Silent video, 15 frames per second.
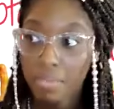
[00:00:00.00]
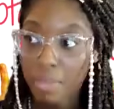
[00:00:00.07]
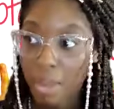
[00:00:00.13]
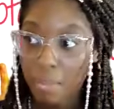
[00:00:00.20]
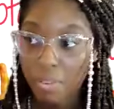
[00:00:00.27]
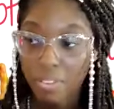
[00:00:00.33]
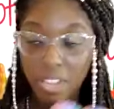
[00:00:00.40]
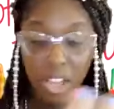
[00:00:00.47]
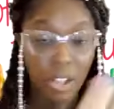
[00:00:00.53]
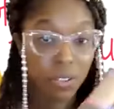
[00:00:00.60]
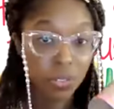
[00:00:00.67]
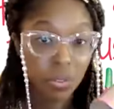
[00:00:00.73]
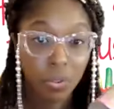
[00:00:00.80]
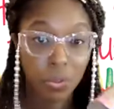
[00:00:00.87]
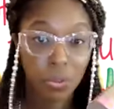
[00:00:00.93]
Paper towel
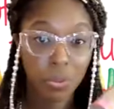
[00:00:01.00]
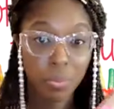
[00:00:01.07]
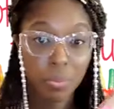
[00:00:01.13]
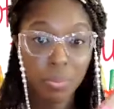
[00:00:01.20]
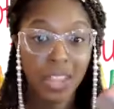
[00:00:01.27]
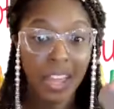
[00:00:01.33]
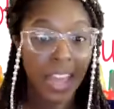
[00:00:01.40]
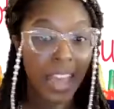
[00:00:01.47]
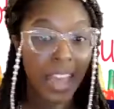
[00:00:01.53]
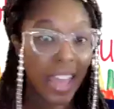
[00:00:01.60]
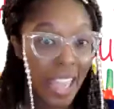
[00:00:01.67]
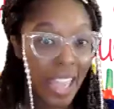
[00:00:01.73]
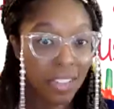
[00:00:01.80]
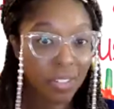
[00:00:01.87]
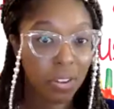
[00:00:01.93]
tubes
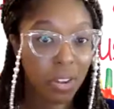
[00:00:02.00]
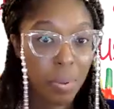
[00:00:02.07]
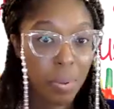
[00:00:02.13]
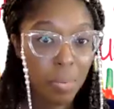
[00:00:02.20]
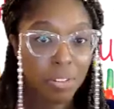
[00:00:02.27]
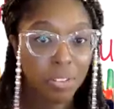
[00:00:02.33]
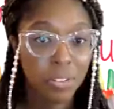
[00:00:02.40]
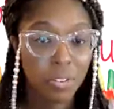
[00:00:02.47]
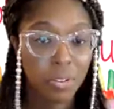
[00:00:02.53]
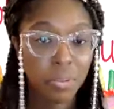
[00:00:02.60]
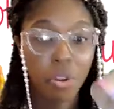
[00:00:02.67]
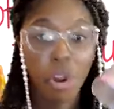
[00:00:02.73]
and toilet paper tubes,